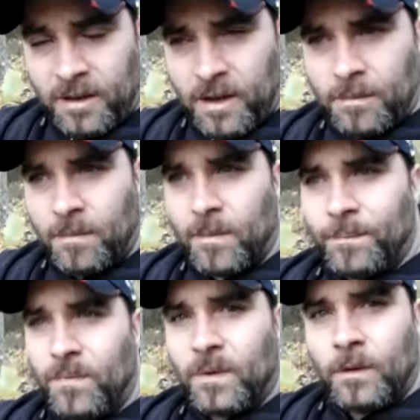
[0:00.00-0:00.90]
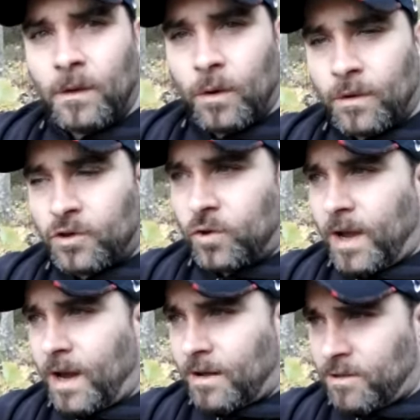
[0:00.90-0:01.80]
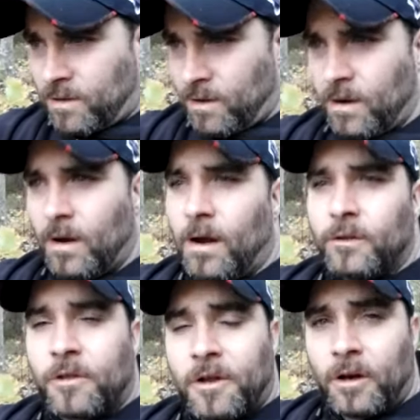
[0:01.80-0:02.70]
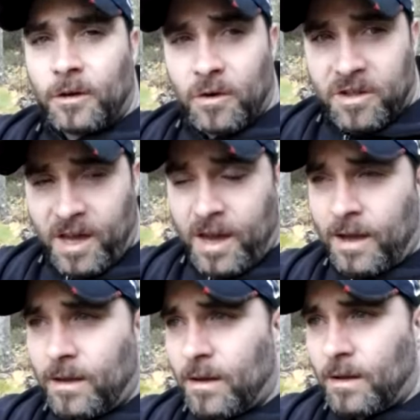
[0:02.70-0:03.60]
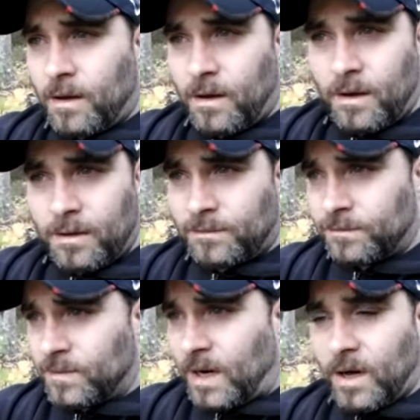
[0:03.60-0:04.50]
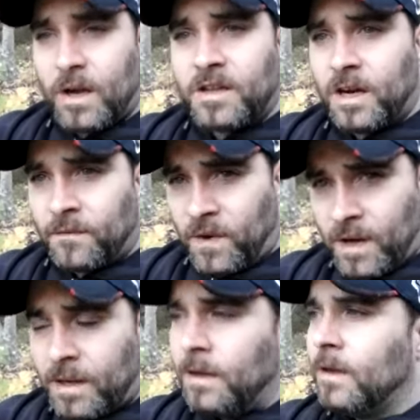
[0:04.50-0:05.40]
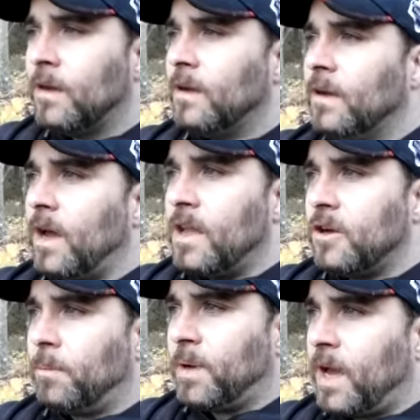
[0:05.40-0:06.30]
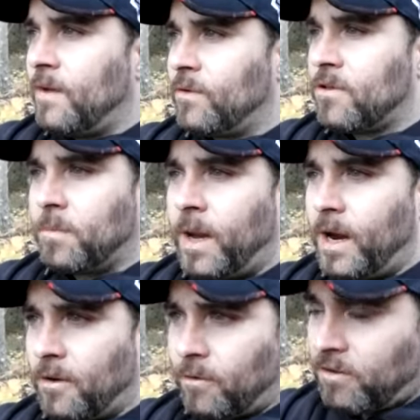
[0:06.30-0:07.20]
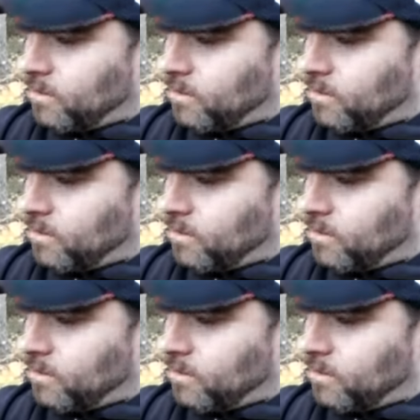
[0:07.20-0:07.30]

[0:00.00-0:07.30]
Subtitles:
them know their tracks, understand their scat, how to identify, and their behaviors and patterns.